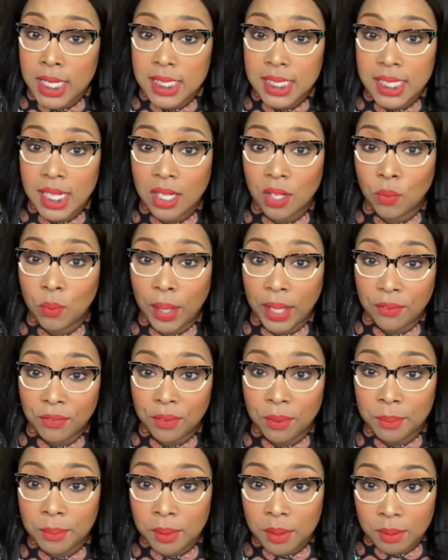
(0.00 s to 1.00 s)
stay away
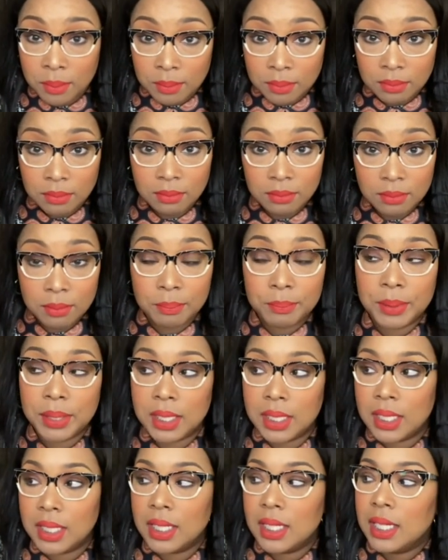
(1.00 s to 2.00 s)
from them,
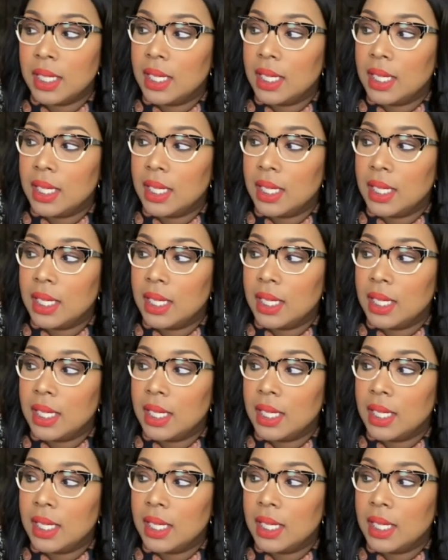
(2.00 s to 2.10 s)
but